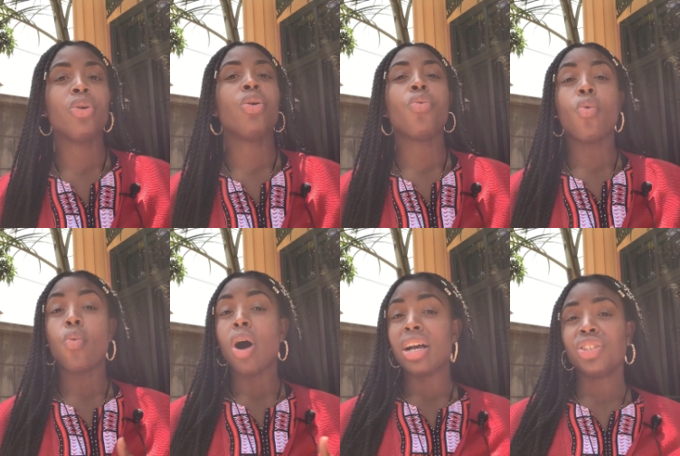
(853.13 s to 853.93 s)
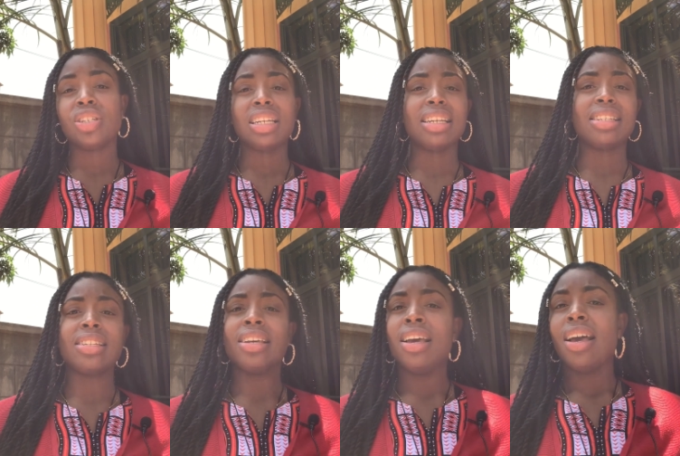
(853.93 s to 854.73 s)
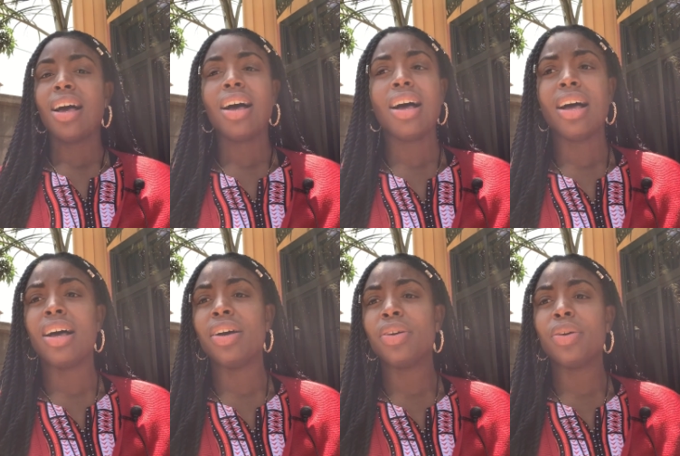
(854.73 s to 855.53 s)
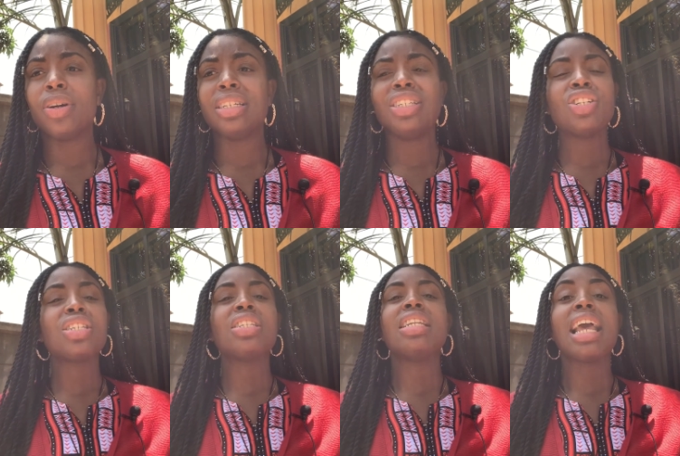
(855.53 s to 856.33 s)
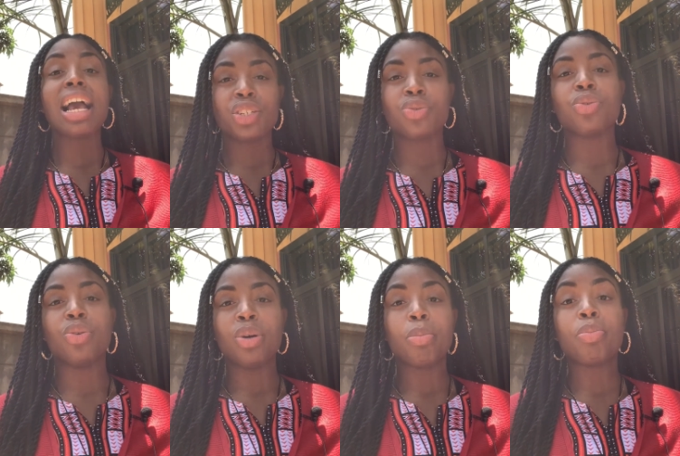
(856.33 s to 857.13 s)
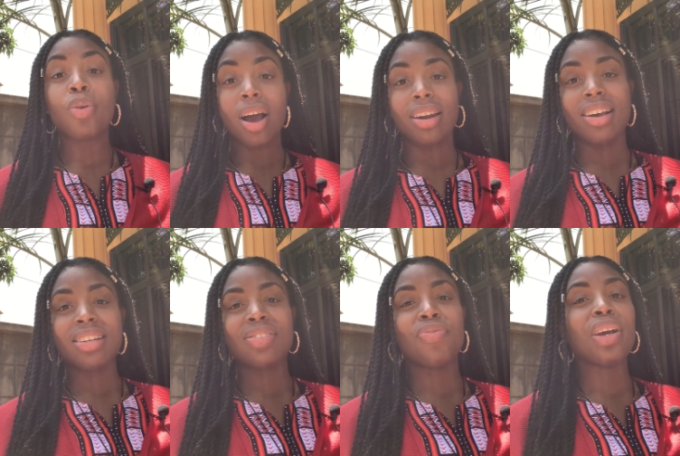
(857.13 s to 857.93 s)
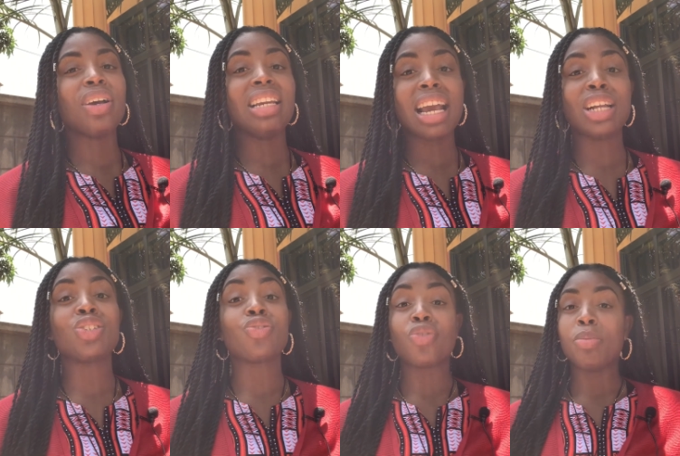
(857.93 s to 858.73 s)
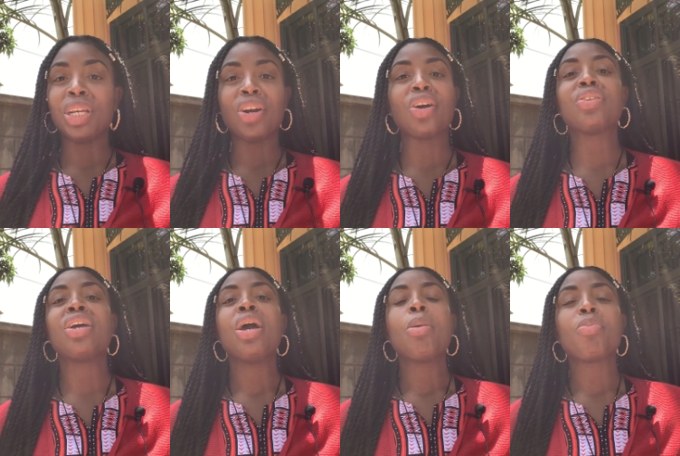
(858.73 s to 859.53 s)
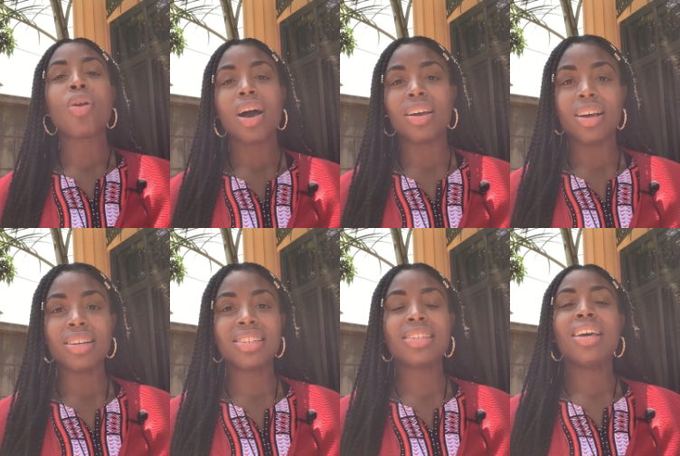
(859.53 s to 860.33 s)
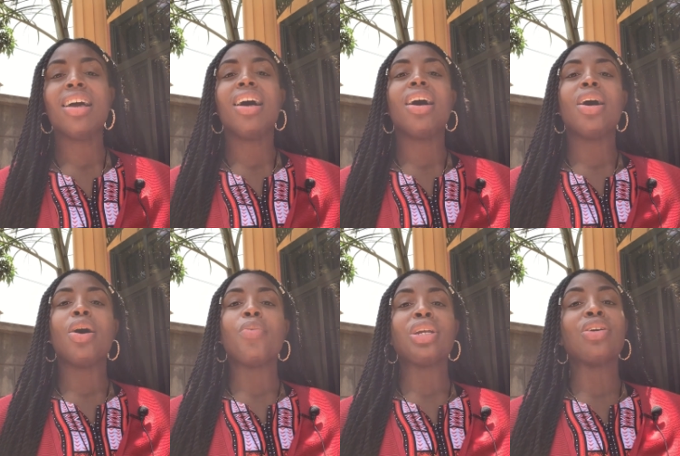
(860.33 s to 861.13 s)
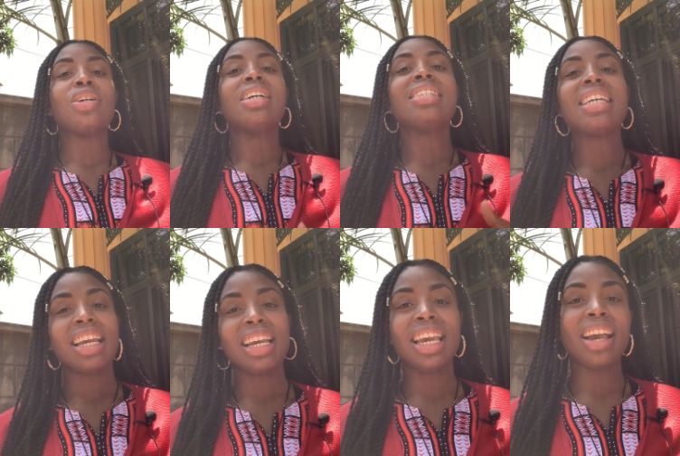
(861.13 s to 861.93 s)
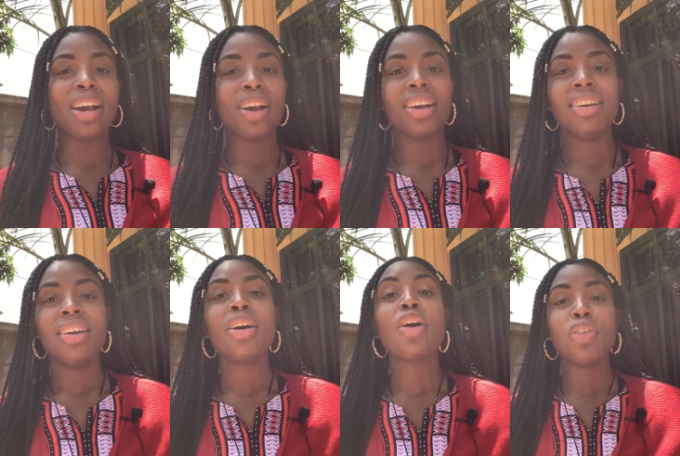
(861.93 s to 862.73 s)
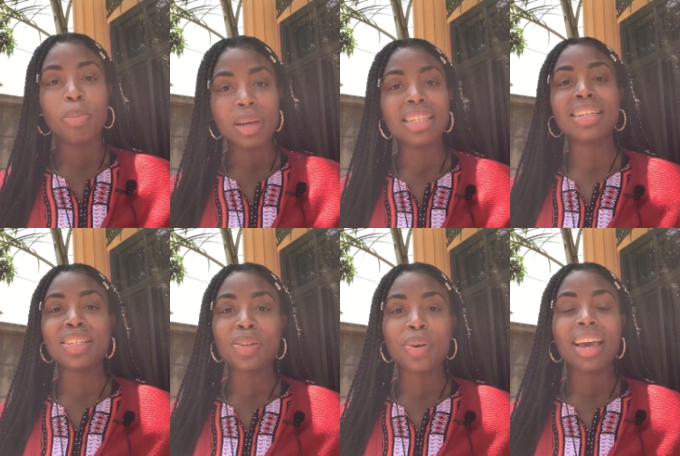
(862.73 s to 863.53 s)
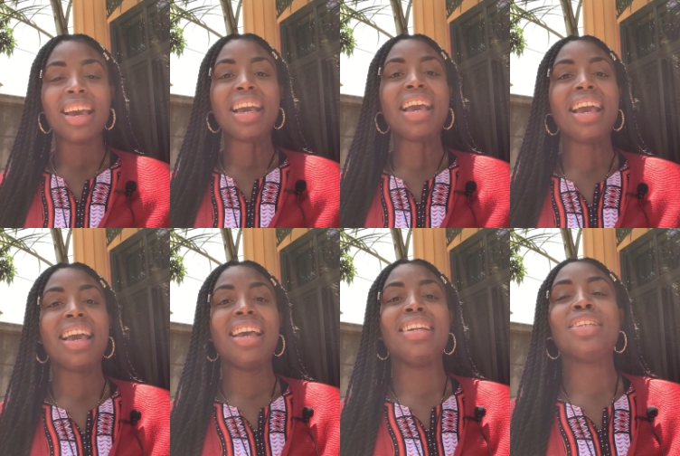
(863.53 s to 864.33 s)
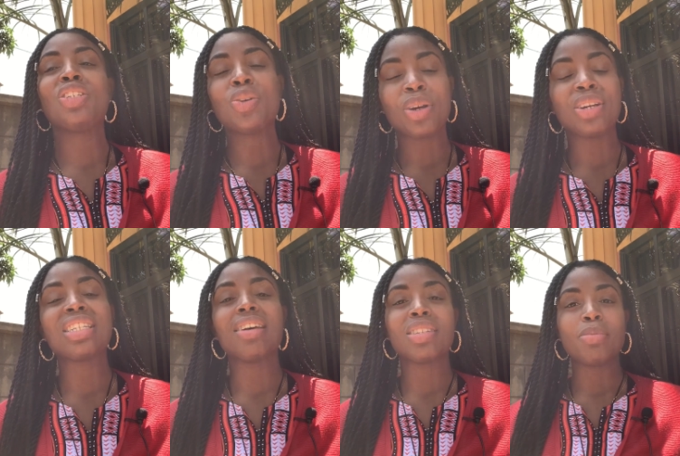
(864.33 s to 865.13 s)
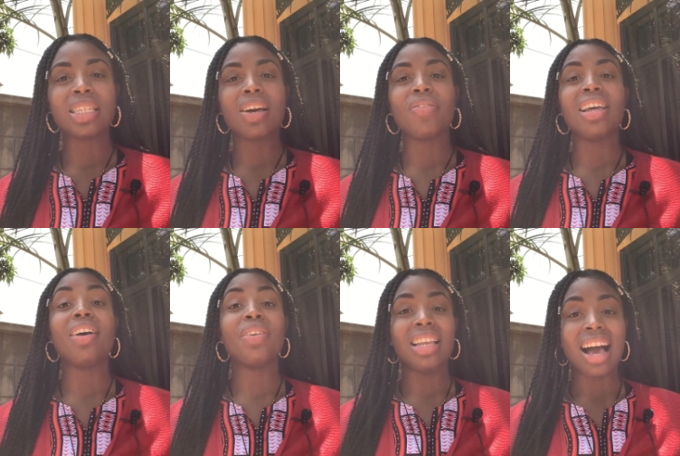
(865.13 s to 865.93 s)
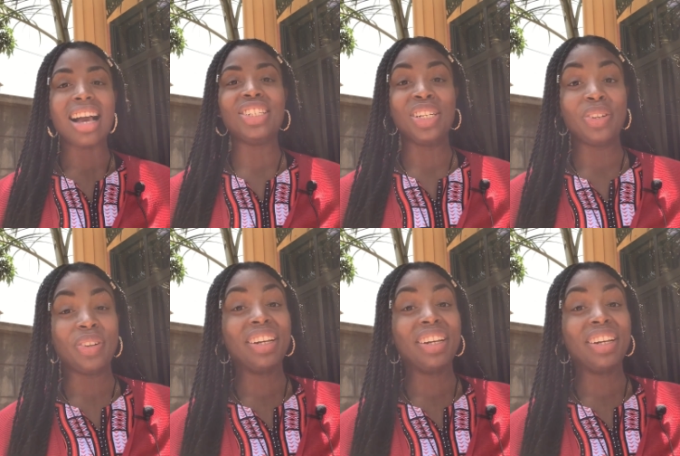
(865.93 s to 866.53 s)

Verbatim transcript: washes uh, or just natural products, very natural from the earth products uh, when you're taking care of your business, okay? And showing yourself some self-love in the hygiene arena,